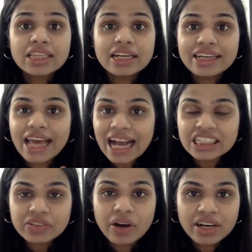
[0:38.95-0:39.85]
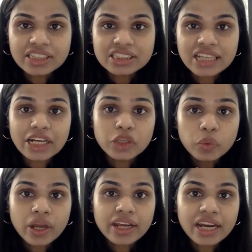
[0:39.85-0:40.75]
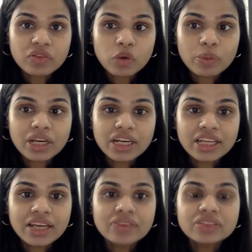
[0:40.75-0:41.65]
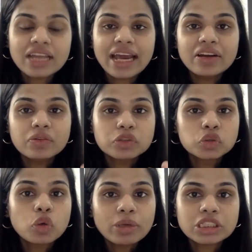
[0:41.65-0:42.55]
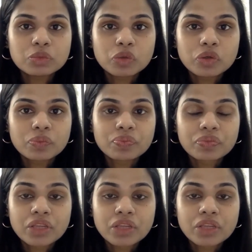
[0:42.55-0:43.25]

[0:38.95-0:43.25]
the tax advantages that you can get from ETFs, and so much more.